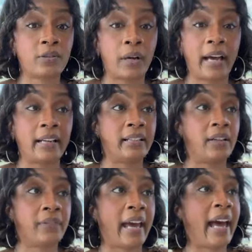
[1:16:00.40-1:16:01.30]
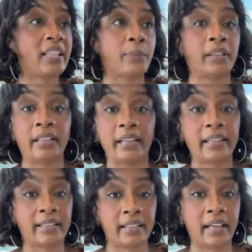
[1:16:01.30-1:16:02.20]
so I had enough gas money to
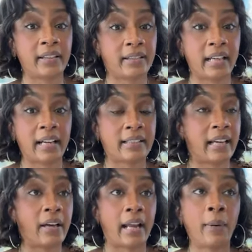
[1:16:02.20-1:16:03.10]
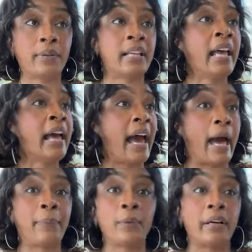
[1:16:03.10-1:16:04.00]
get to the other side of town. I was
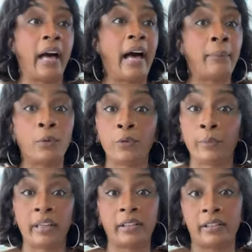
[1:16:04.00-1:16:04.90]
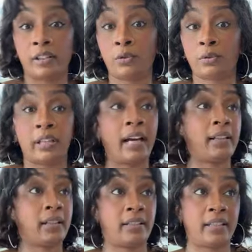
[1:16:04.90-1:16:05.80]
happy with God moving me and the children
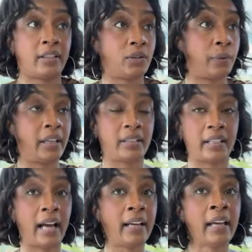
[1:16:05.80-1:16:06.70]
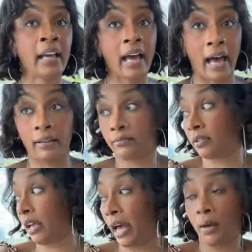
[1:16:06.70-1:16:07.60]
out of the situation. I I,
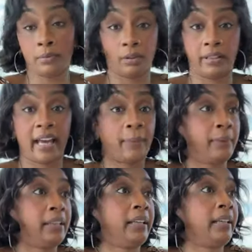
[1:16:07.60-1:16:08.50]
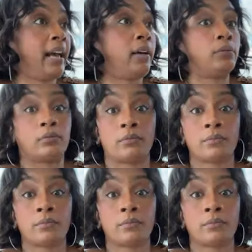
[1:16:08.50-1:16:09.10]
I was just happy to get out.